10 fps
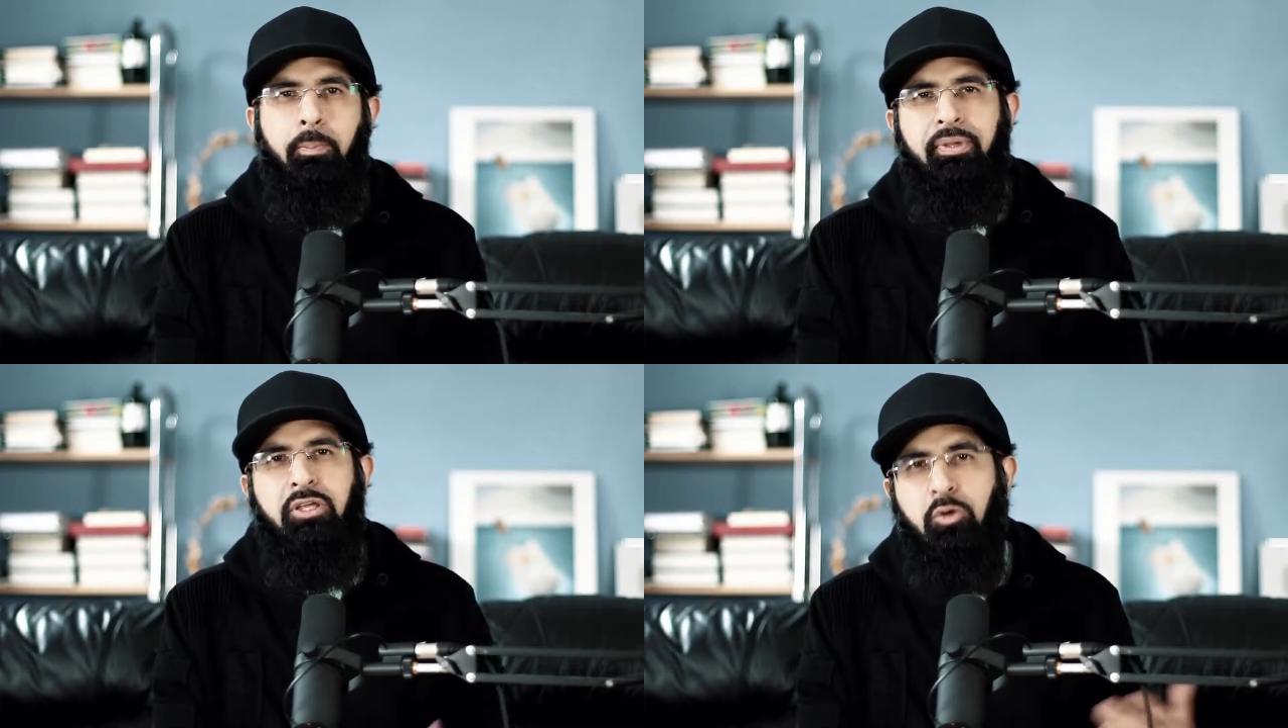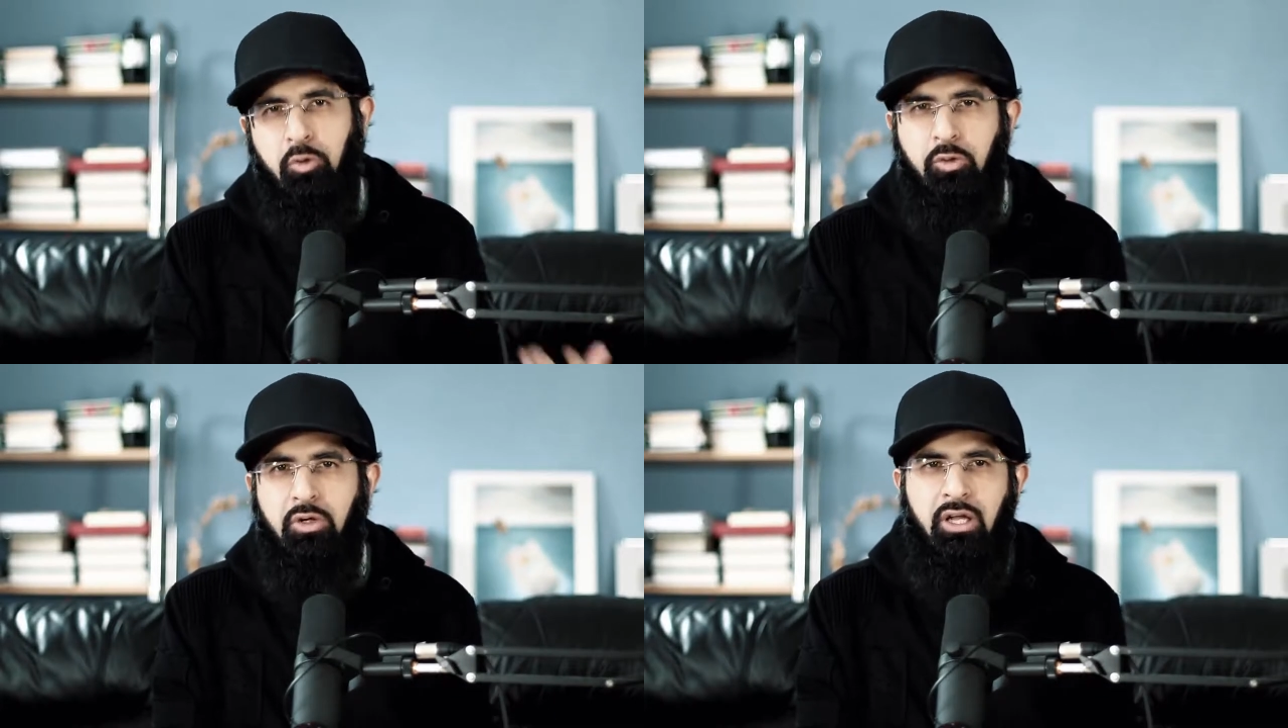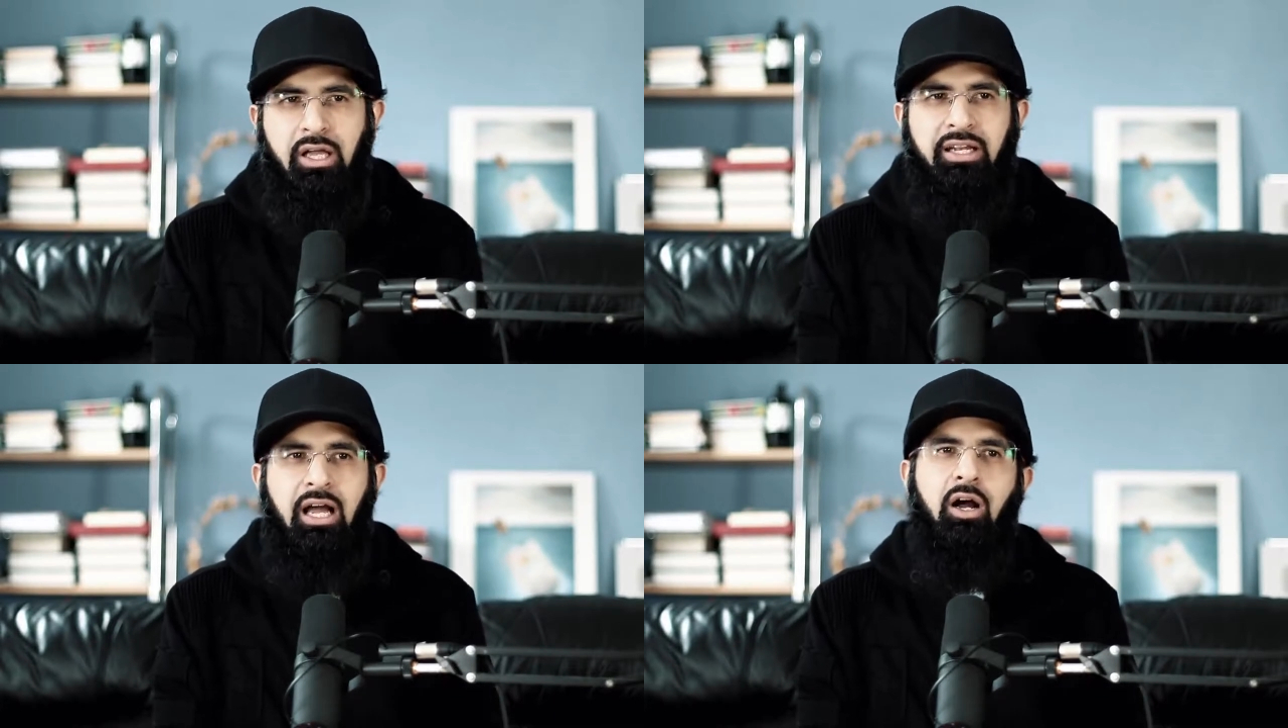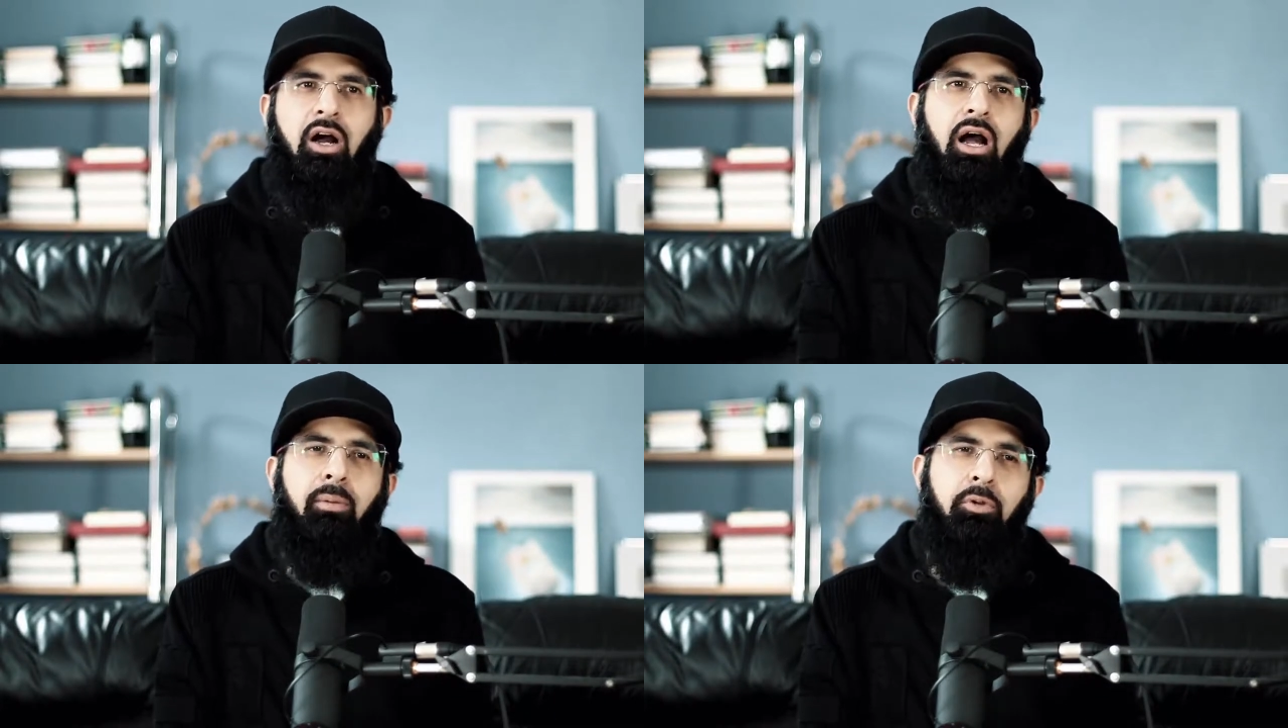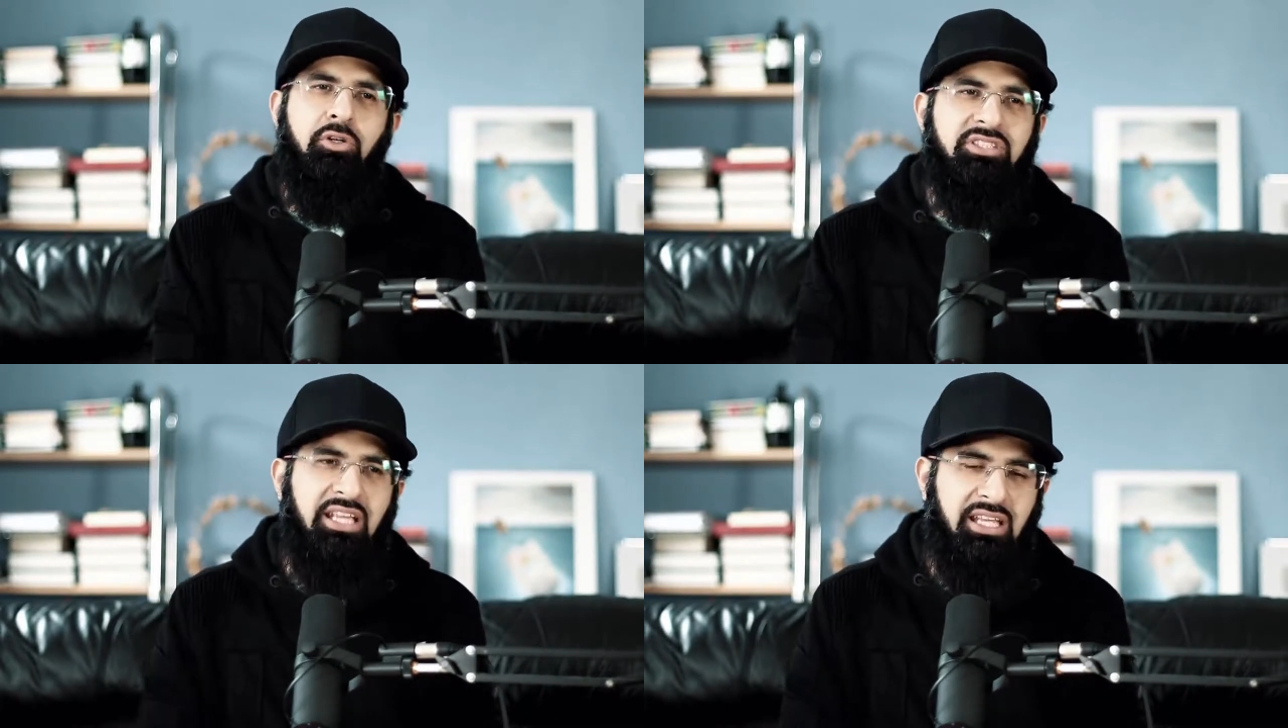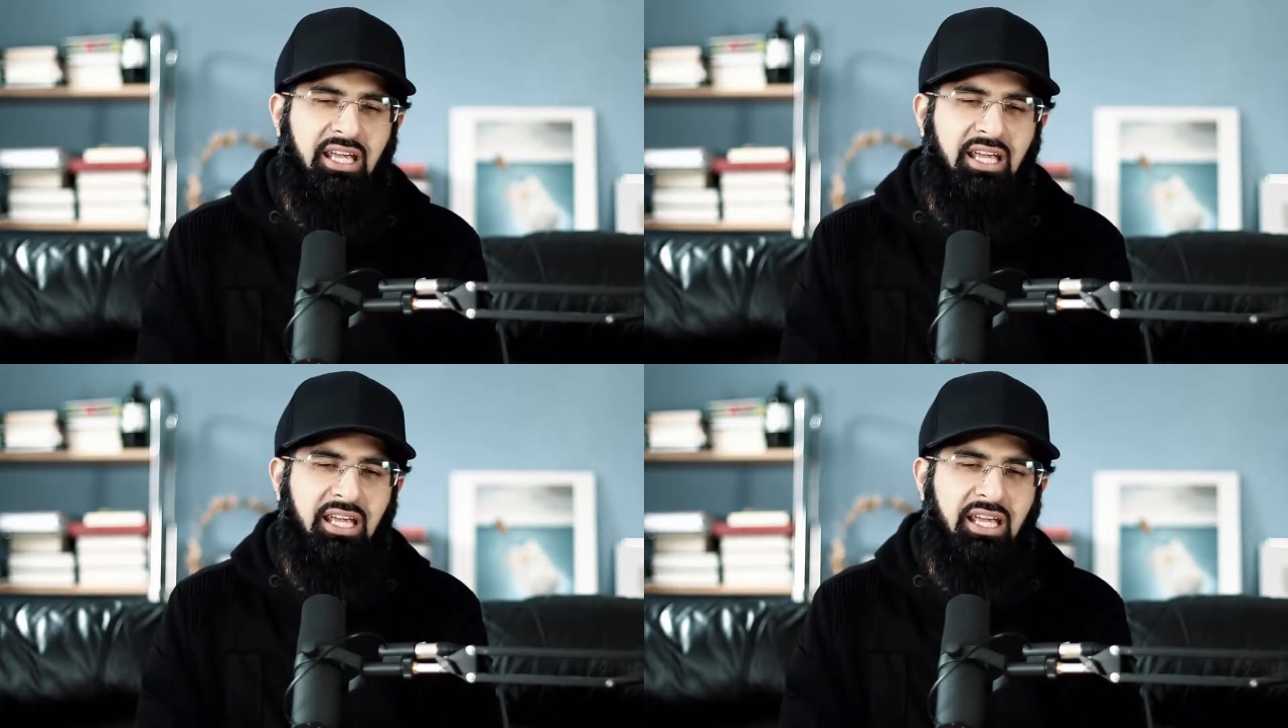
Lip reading: pure. Now, I'm not saying